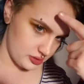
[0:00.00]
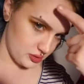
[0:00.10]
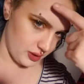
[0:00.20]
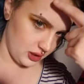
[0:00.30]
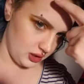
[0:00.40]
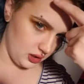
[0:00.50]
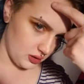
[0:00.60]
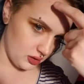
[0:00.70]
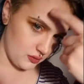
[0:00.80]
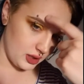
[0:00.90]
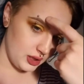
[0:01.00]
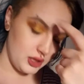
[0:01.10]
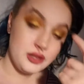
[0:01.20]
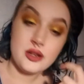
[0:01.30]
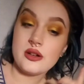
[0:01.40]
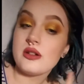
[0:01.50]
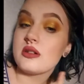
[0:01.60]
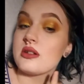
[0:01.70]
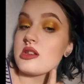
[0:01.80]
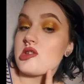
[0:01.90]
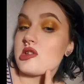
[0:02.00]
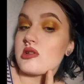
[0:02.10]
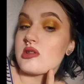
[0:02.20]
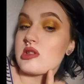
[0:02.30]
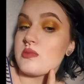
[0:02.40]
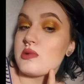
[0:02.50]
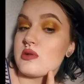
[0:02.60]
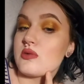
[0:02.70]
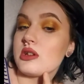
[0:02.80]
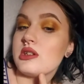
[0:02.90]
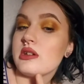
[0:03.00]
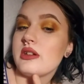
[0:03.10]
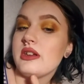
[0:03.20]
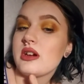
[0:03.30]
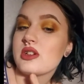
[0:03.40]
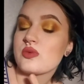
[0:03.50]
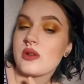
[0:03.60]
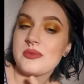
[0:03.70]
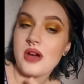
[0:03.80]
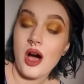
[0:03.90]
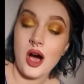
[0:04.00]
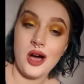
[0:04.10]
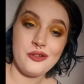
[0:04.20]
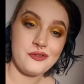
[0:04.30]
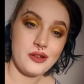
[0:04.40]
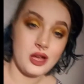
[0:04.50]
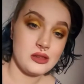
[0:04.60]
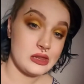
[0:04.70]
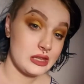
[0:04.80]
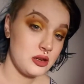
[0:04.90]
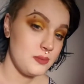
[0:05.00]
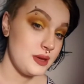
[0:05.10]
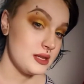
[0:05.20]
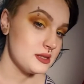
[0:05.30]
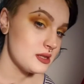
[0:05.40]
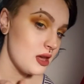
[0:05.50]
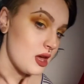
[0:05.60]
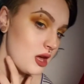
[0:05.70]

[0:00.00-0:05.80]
So right here and a little bit right down here has rubbed off a little bit.